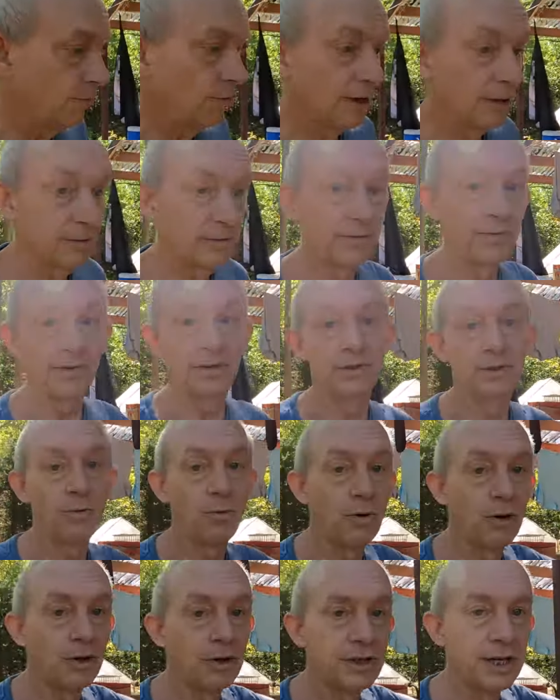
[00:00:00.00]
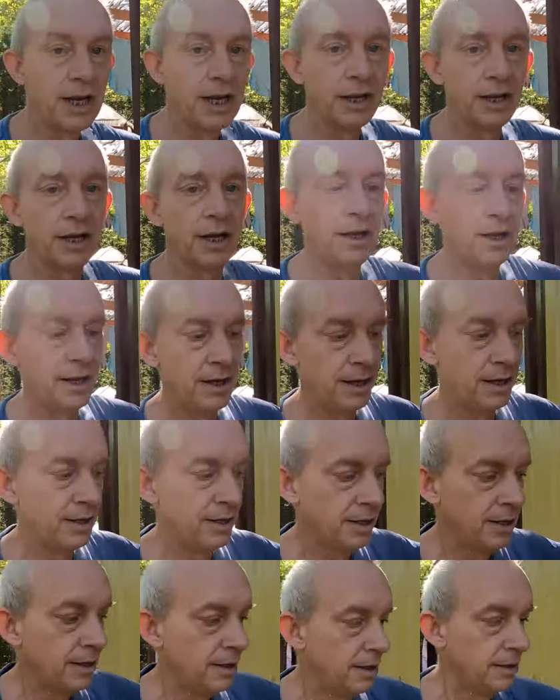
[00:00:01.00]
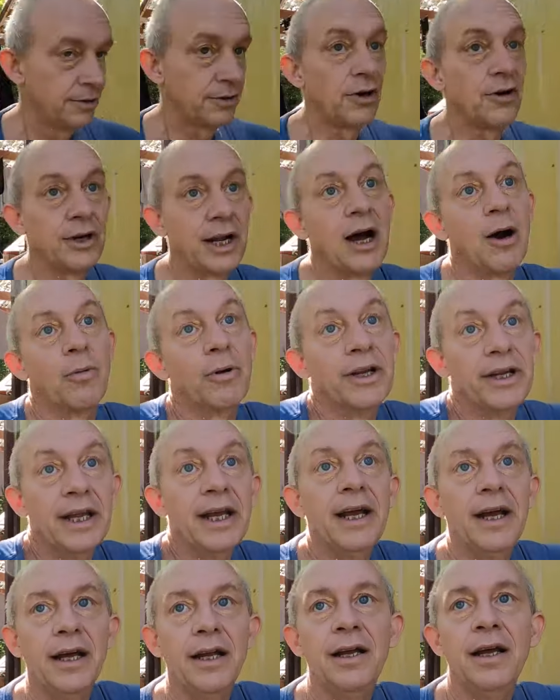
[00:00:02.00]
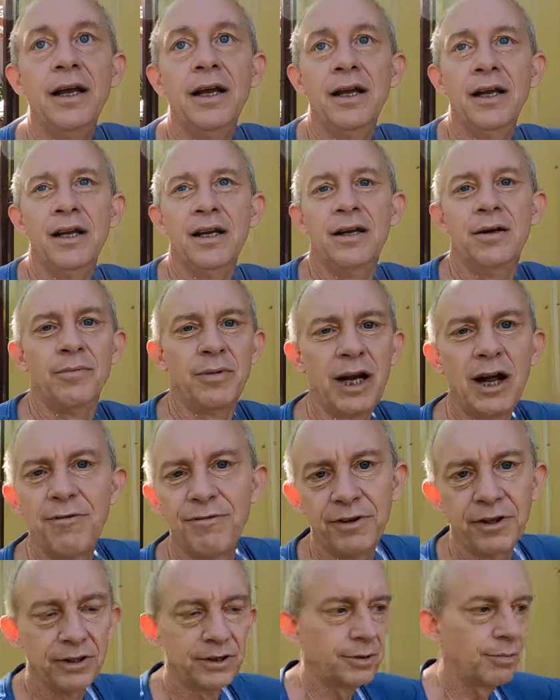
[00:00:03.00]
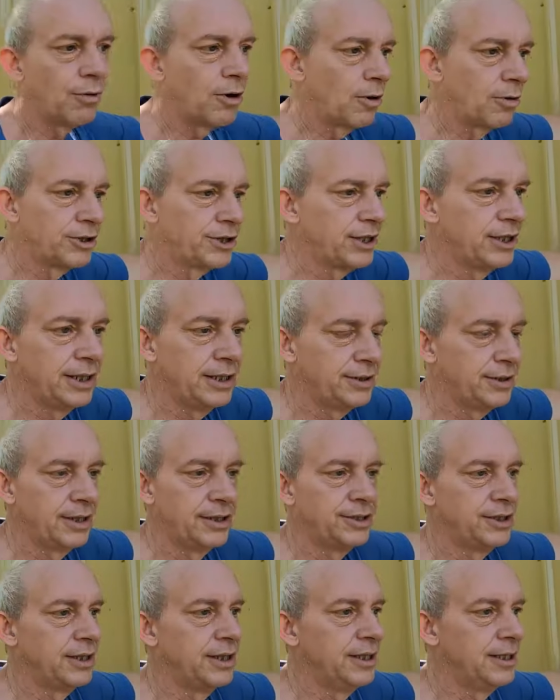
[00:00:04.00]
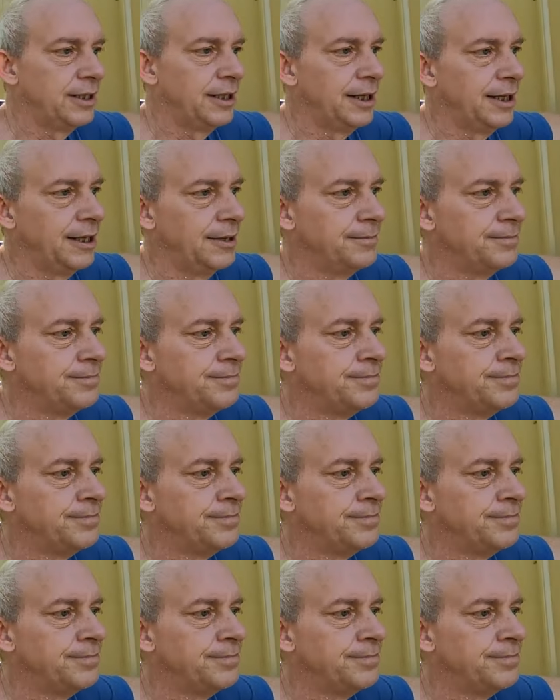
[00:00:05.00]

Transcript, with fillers: it when I was filling the water tank. Turned out we did, but I'll fill it tomorrow. She just said she didn't need it.